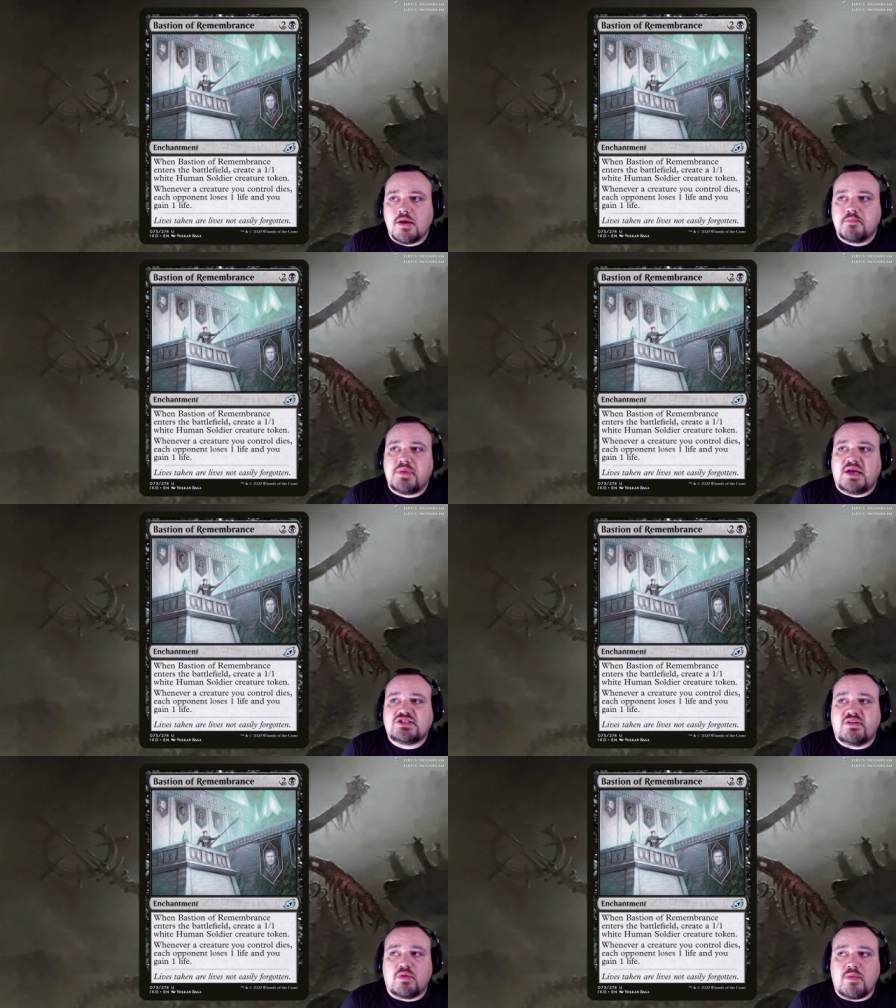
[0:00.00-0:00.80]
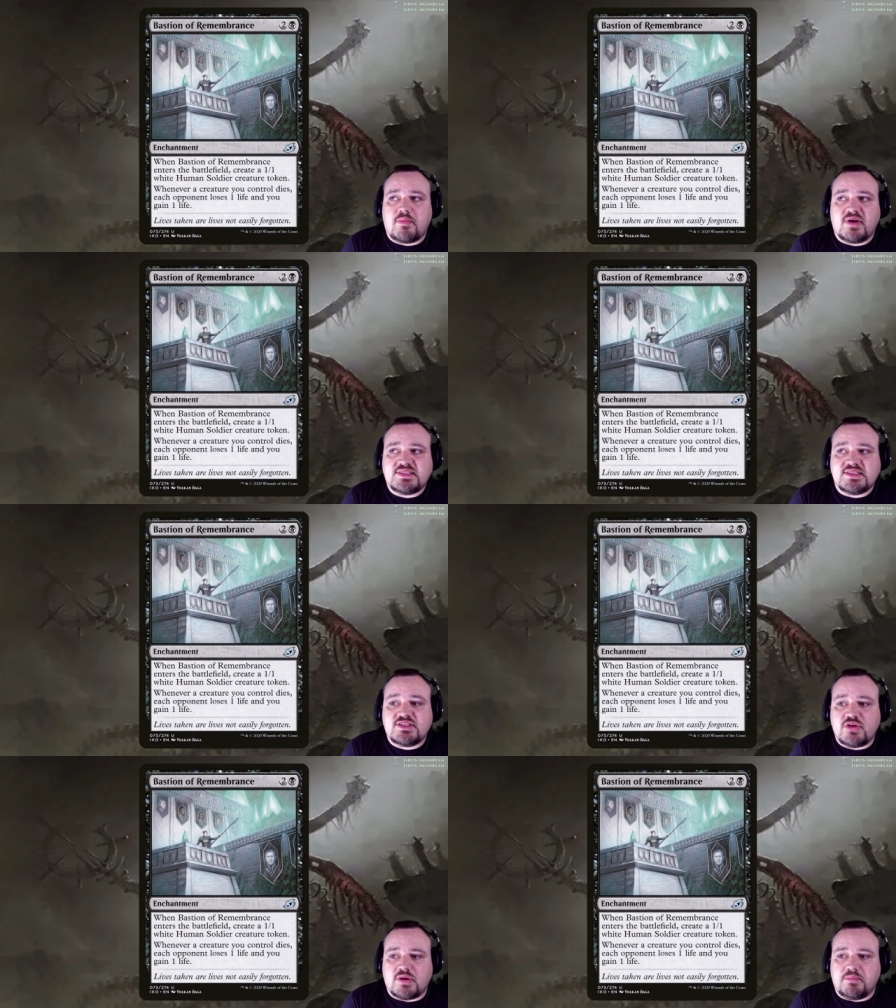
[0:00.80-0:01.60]
Bastard of Remembrance is
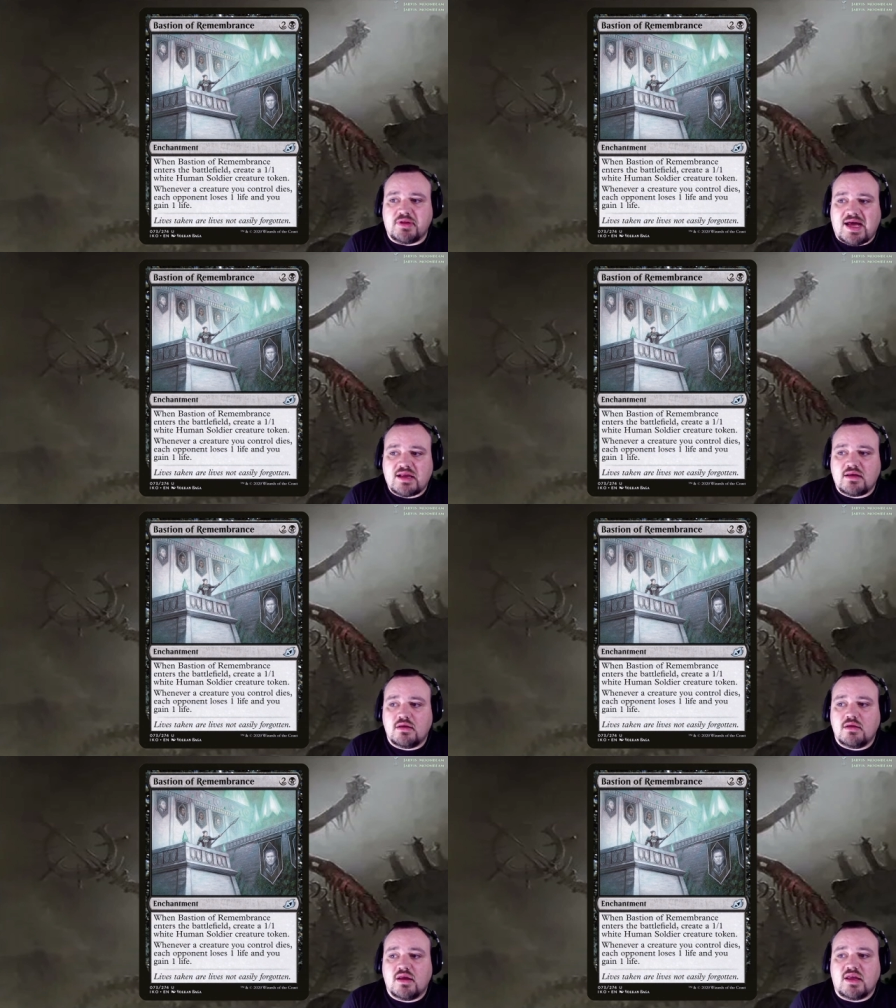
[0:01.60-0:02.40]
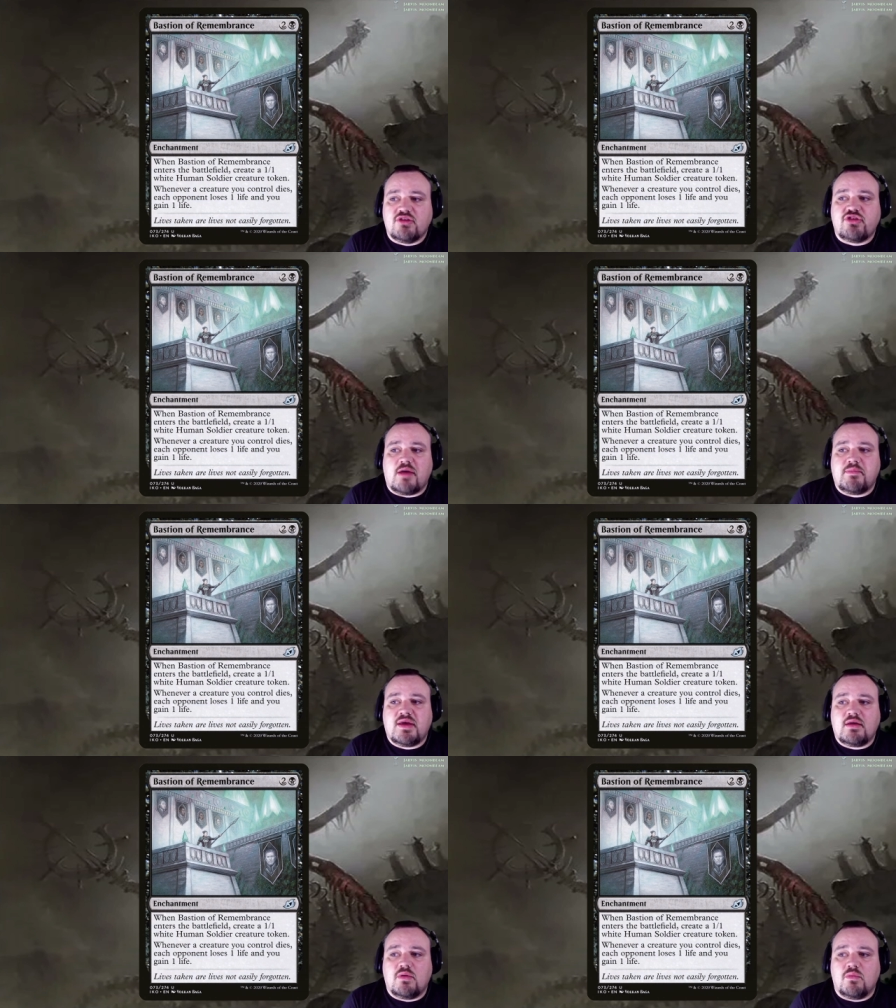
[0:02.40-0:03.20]
2 and a black. Enchantment,
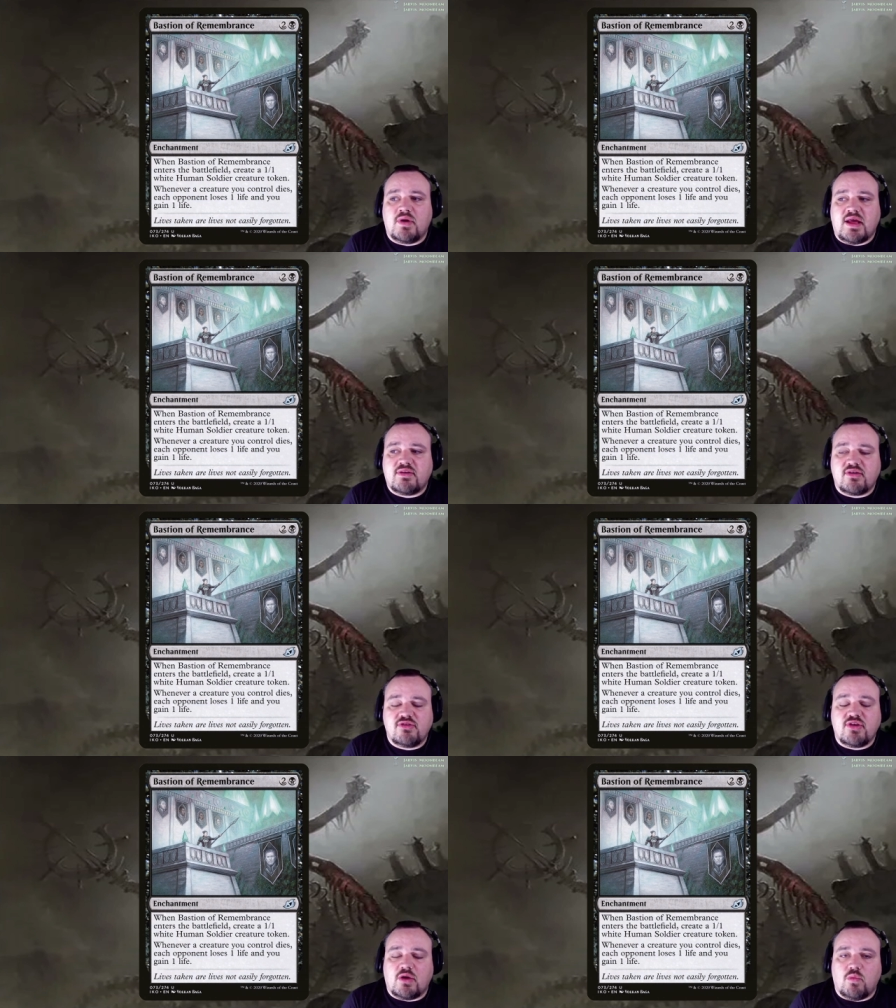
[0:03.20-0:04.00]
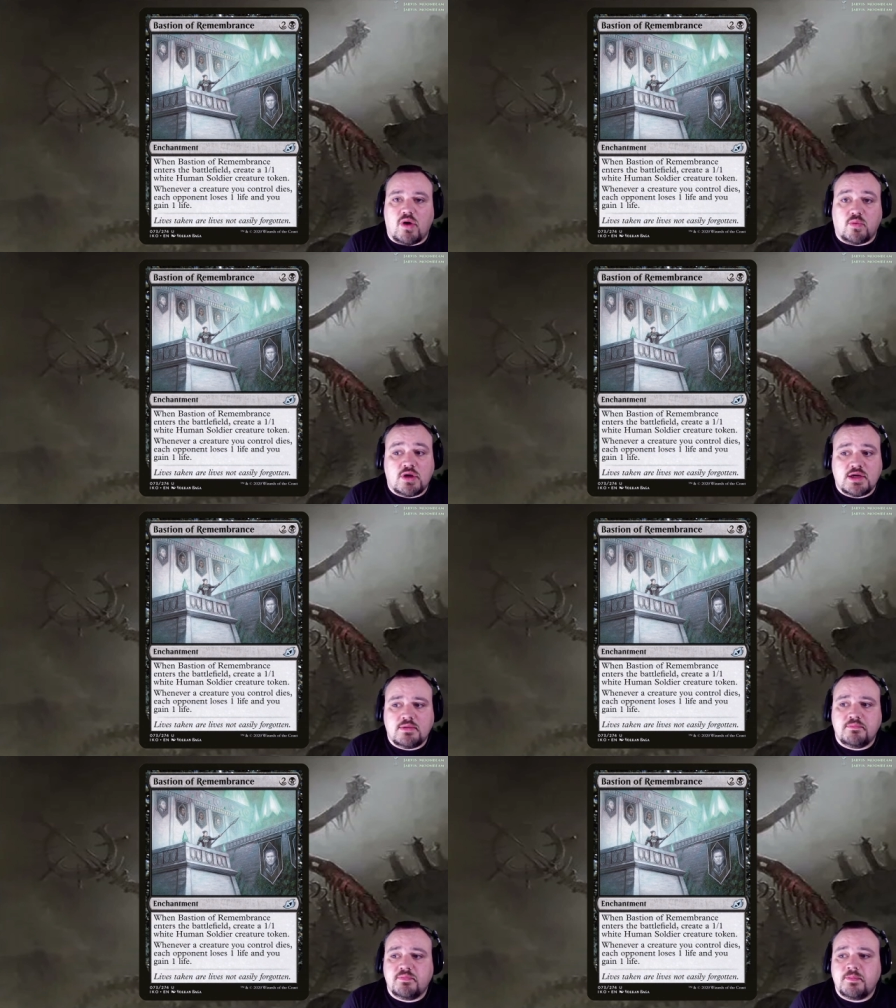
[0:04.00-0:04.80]
when it enters, you get a 1/1.
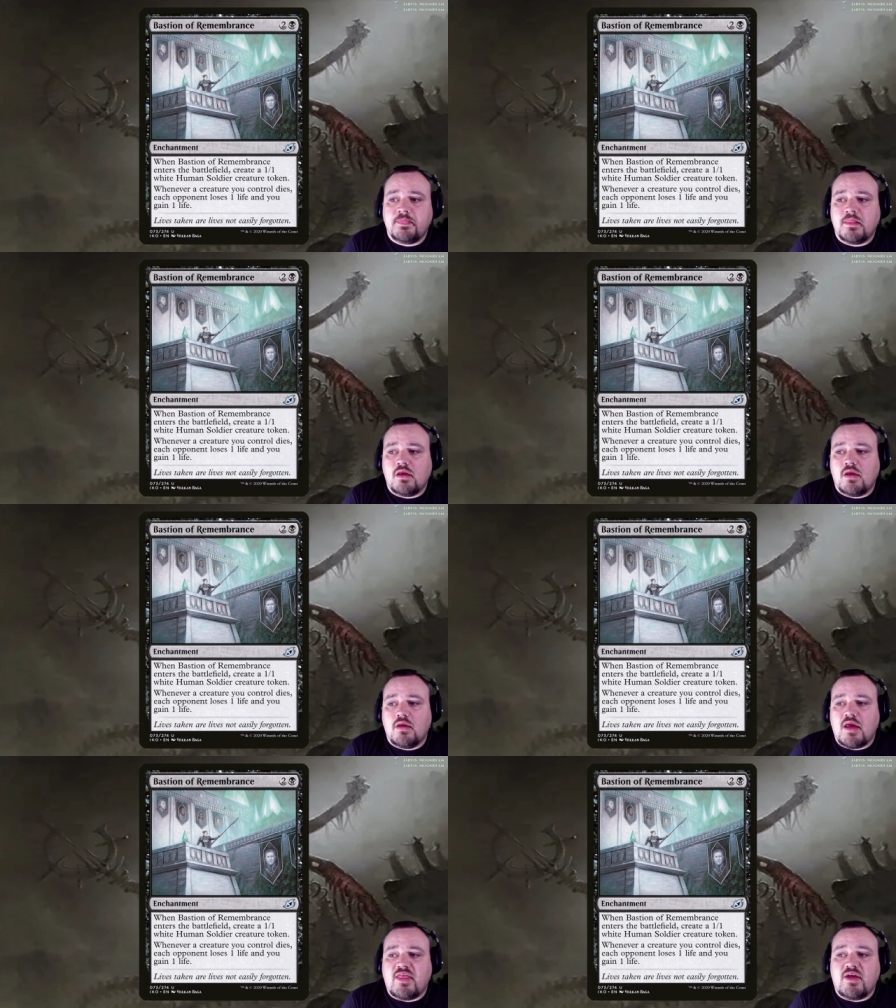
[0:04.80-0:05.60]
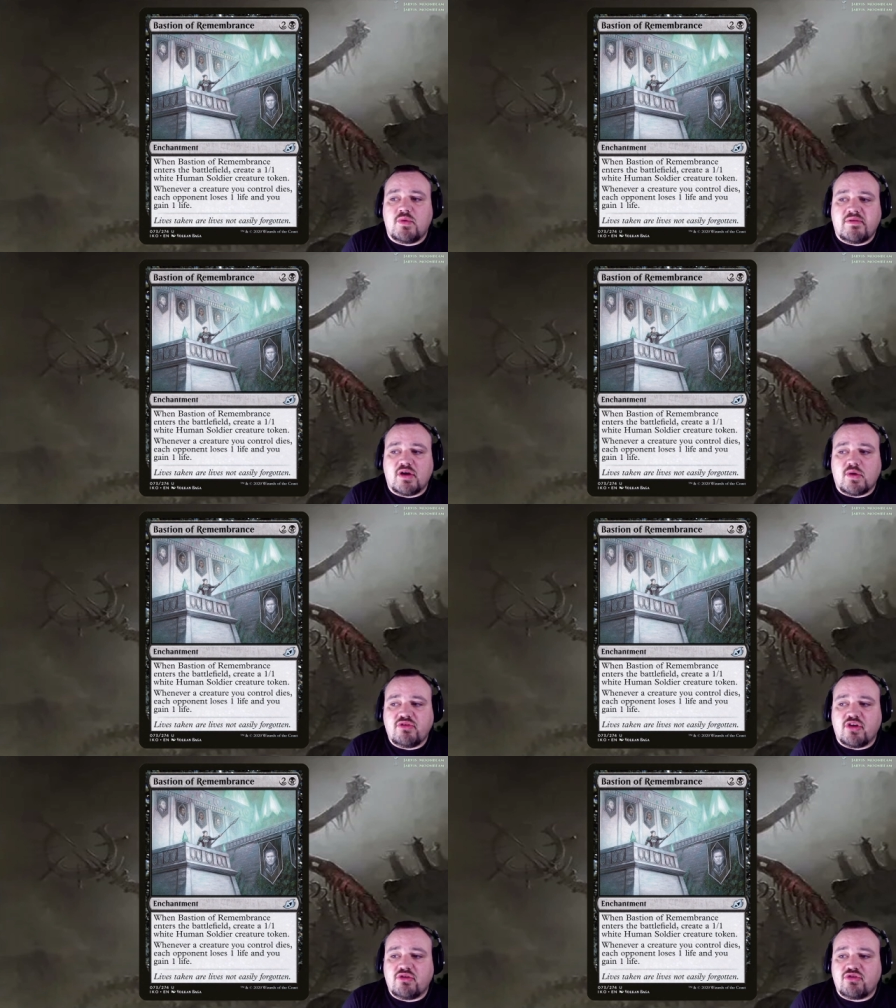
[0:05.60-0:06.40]
And then whenever a creature
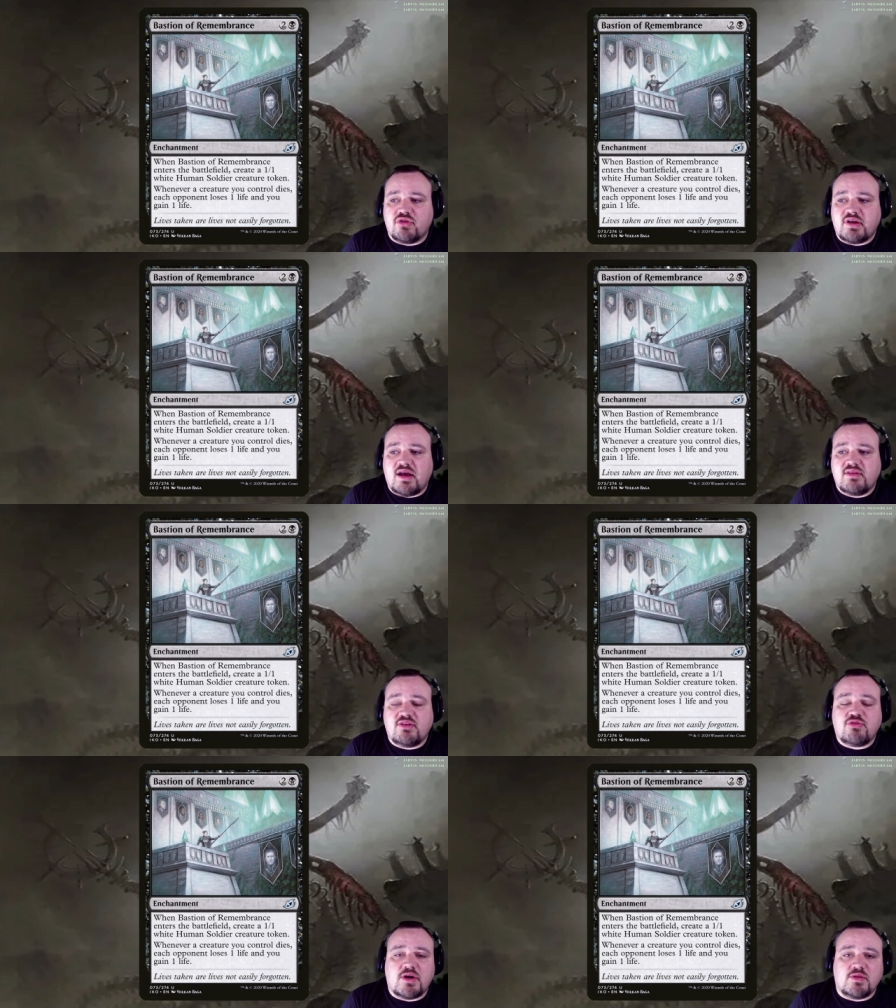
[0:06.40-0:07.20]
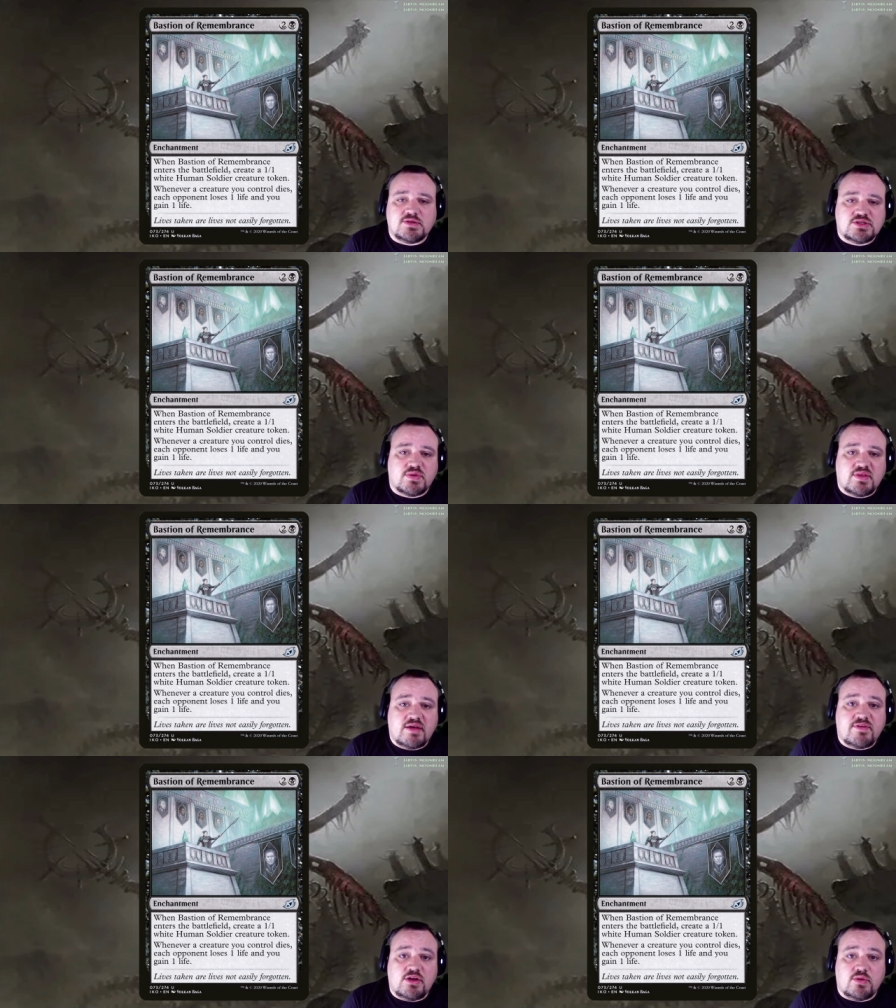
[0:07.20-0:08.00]
you control dies, each opponent loses 1 life
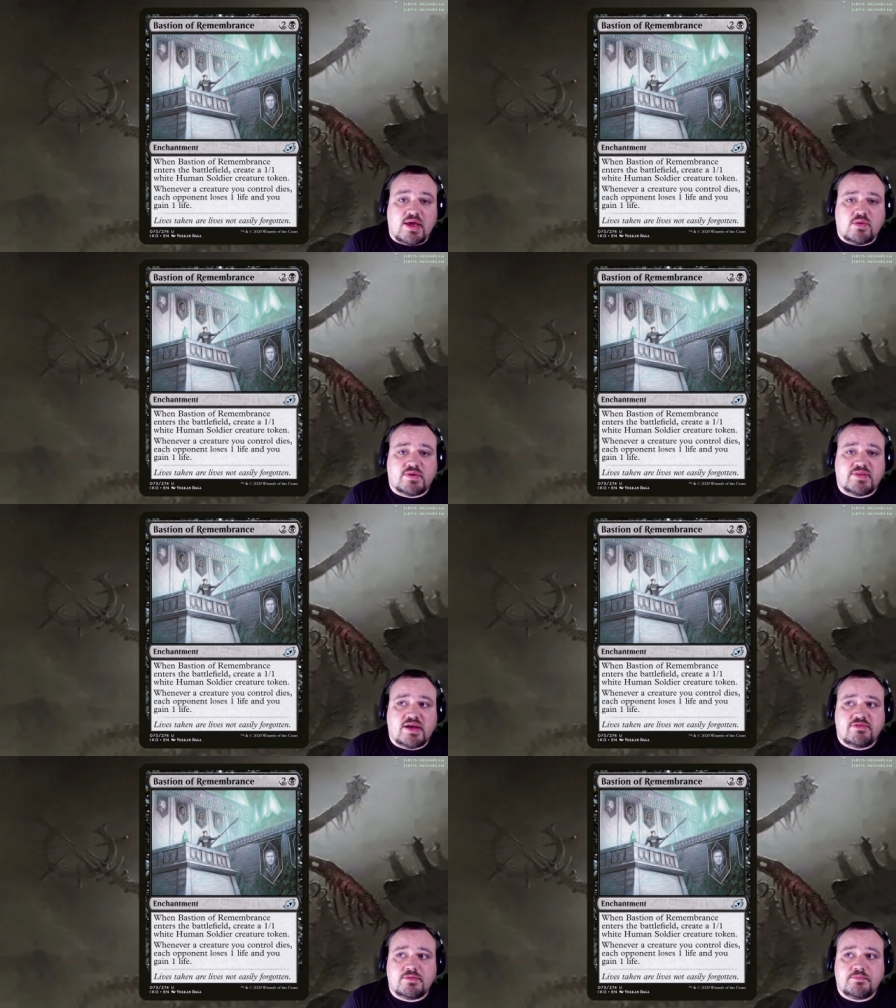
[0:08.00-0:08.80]
and you gain 1 life.